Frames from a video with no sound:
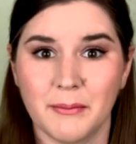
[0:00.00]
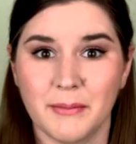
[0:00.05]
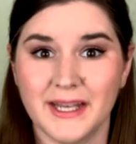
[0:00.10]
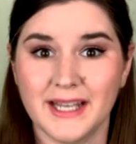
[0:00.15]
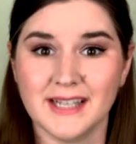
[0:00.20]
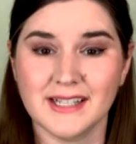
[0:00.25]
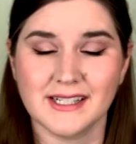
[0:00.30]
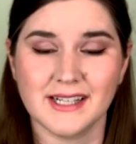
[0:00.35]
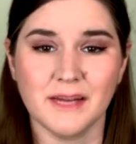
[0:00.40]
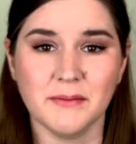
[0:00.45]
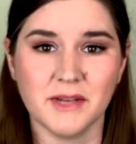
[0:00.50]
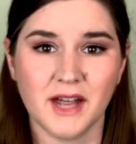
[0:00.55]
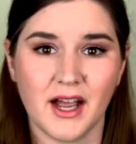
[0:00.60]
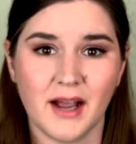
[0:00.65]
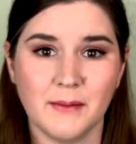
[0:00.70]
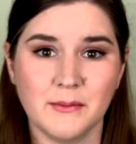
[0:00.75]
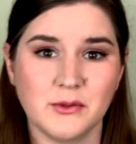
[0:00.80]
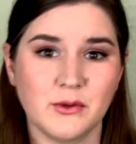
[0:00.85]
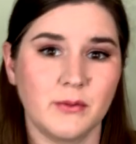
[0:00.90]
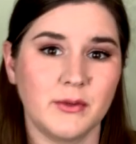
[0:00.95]
Because
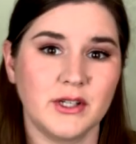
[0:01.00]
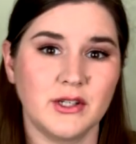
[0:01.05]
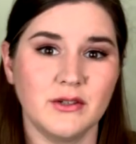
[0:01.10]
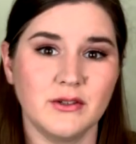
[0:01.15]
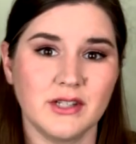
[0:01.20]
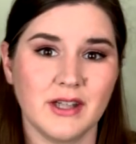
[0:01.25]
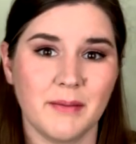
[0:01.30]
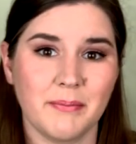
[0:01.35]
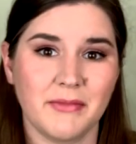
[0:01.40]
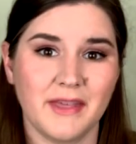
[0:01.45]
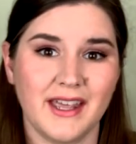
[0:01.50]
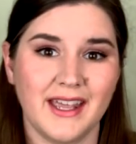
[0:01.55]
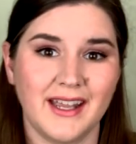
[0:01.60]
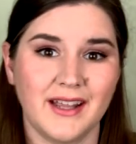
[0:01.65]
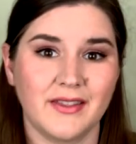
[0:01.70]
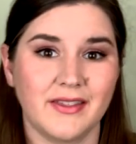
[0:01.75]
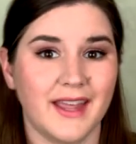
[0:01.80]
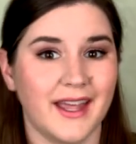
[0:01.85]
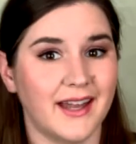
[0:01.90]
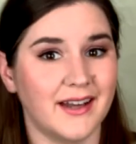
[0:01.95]
sometimes when we do
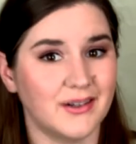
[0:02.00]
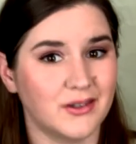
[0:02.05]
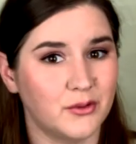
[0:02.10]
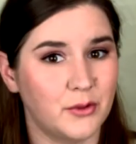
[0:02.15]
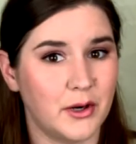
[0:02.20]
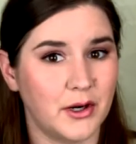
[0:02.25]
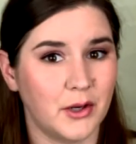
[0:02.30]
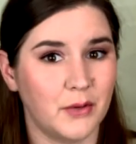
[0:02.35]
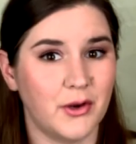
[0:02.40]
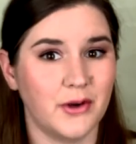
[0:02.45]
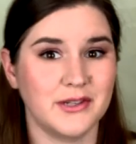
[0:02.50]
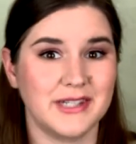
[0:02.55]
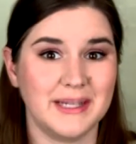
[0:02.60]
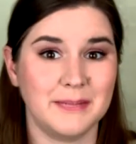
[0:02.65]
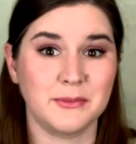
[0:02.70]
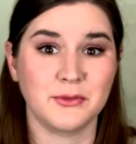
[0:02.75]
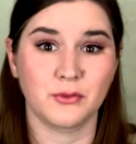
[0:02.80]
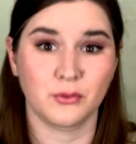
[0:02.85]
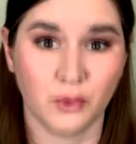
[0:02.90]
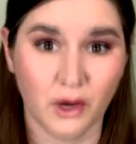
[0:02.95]
something that quote unquote
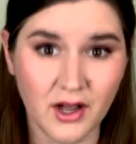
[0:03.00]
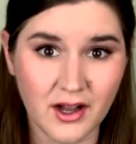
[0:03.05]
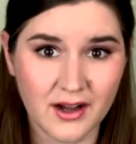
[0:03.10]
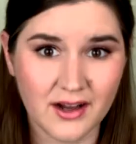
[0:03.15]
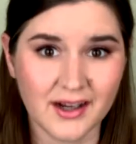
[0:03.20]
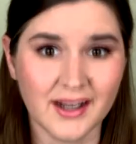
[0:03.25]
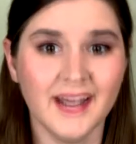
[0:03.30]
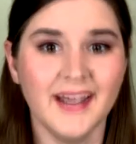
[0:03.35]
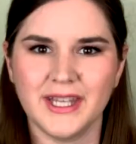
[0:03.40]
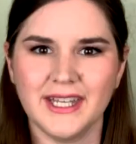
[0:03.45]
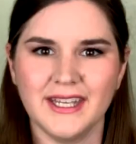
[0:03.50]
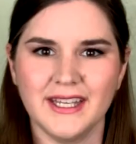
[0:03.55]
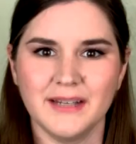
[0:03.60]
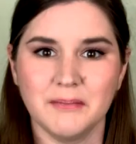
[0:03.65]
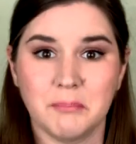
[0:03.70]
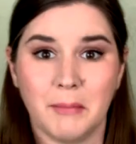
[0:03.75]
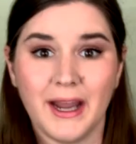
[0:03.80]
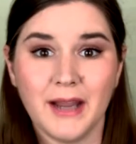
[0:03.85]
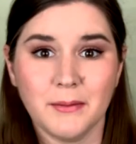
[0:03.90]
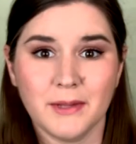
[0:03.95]
seems wrong, we
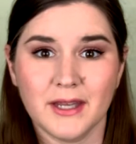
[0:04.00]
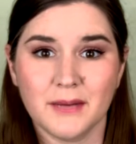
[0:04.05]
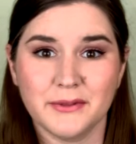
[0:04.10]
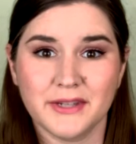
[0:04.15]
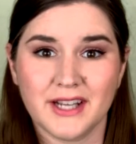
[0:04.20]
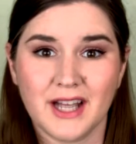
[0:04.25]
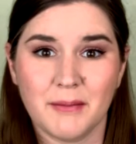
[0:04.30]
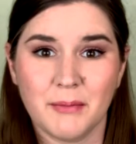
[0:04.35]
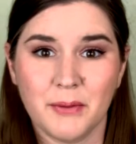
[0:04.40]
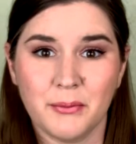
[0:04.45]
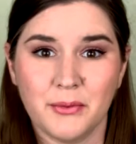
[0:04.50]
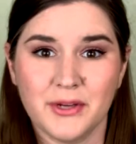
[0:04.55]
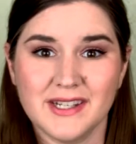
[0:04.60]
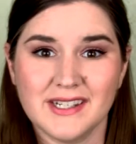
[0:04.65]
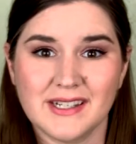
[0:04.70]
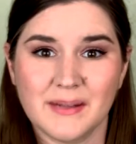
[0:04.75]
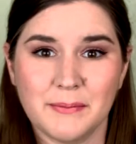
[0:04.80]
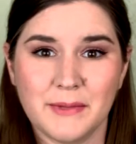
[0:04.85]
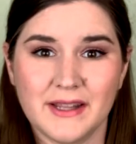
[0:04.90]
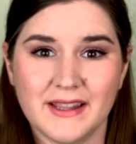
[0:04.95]
might be able to come up with
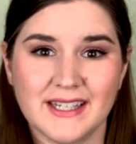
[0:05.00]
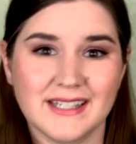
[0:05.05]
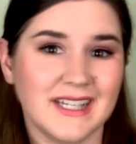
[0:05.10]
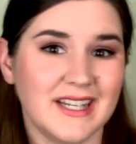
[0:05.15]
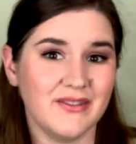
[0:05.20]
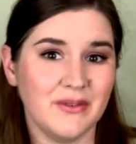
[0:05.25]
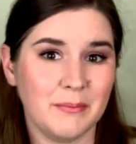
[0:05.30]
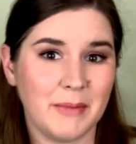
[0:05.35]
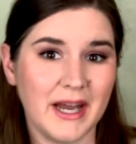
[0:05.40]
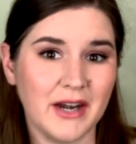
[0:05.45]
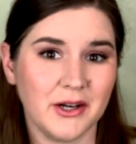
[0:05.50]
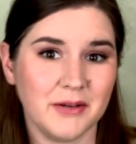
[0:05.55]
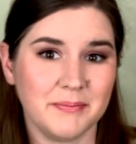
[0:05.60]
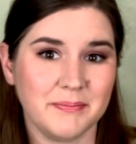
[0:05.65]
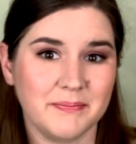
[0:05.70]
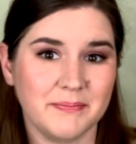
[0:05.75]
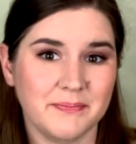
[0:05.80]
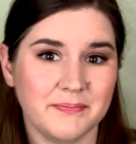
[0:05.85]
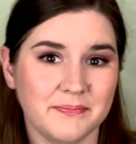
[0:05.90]
something that's even better.